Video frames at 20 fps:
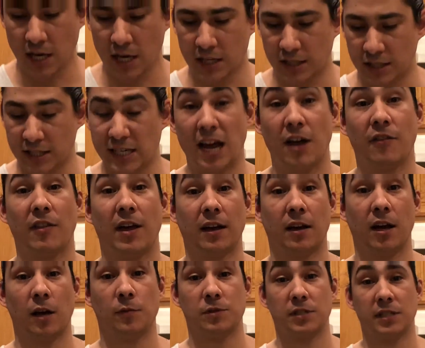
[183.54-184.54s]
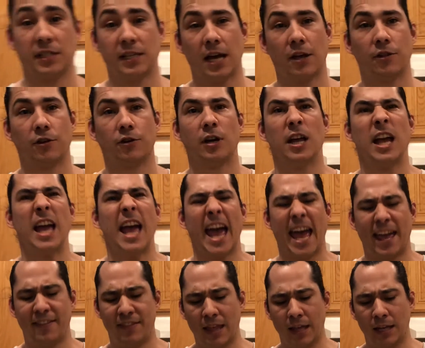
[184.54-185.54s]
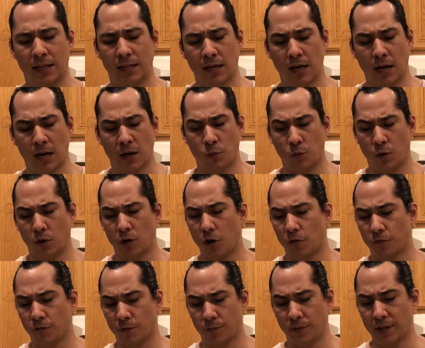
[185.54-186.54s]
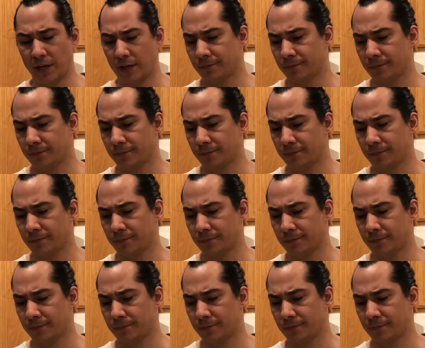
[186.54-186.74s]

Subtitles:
see how that comes together, and then we'll go from there.